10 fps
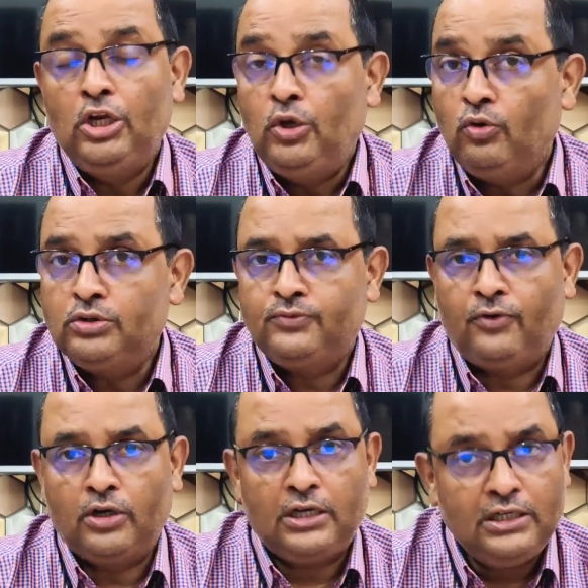loans
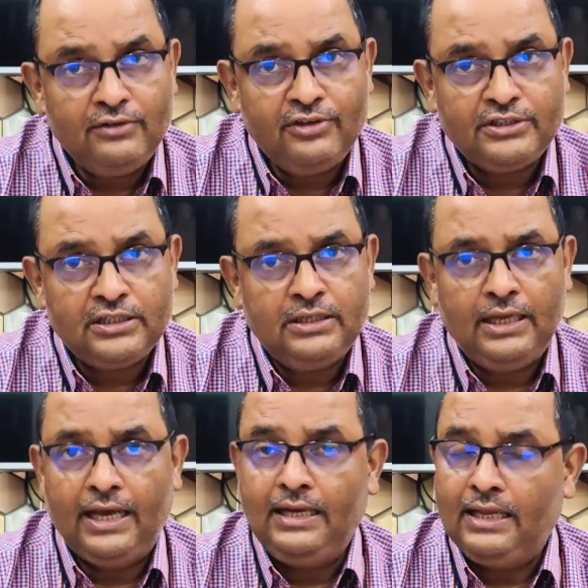for cultivation
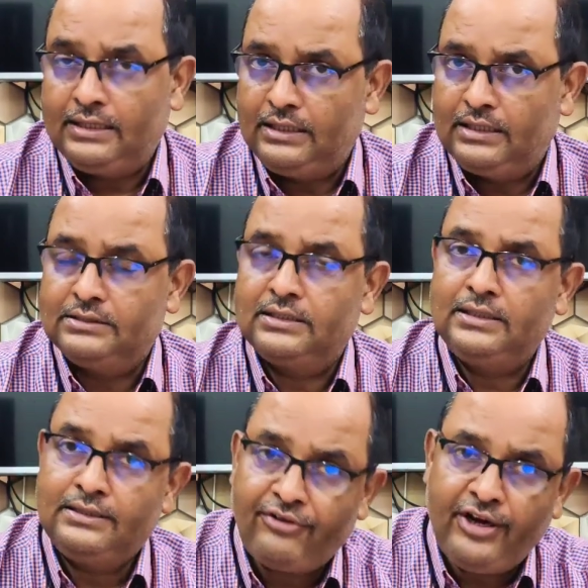and
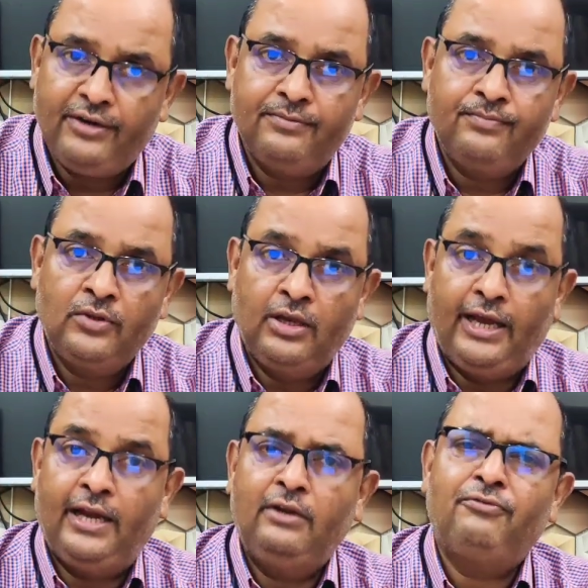agricultural trade,
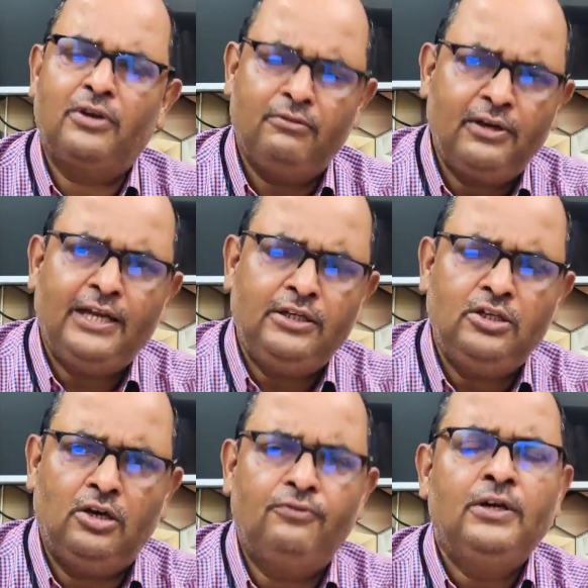and for a
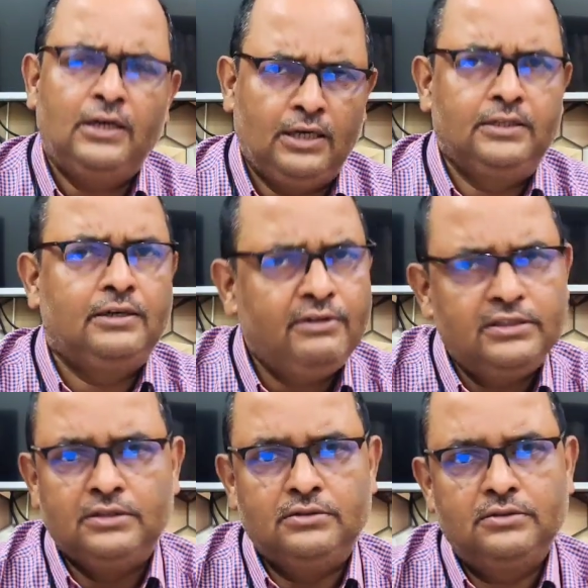variety of other
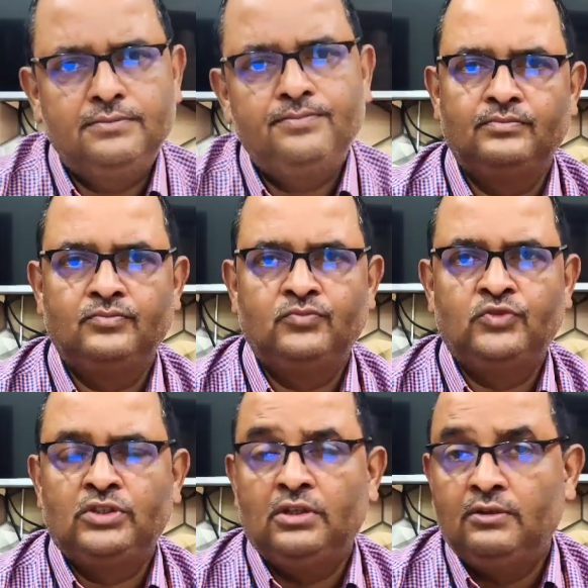reasons.
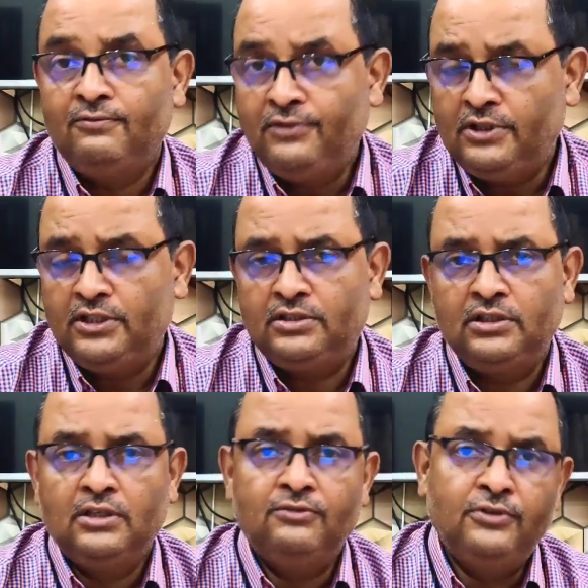With
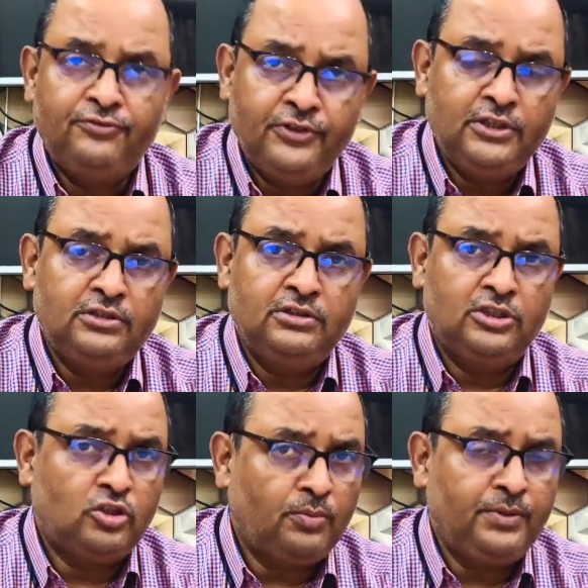this, we finish
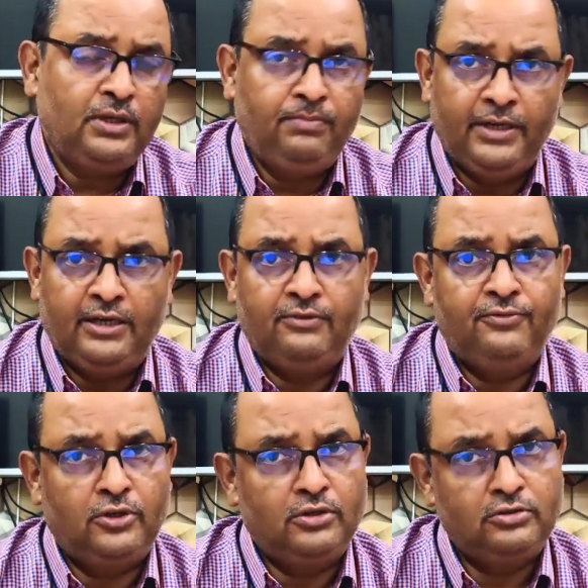the topic planned
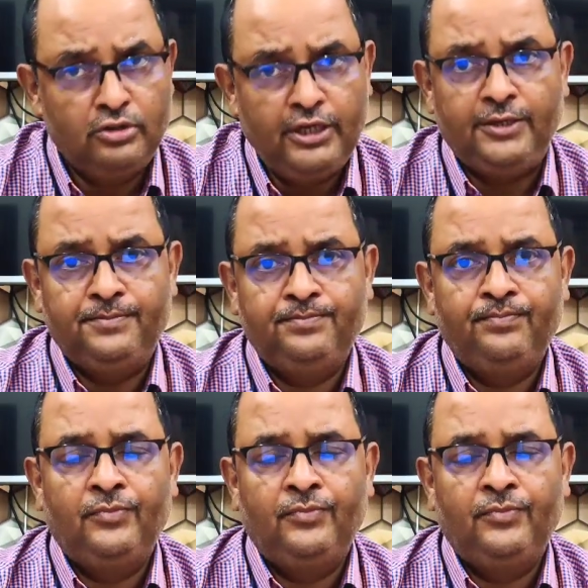for today.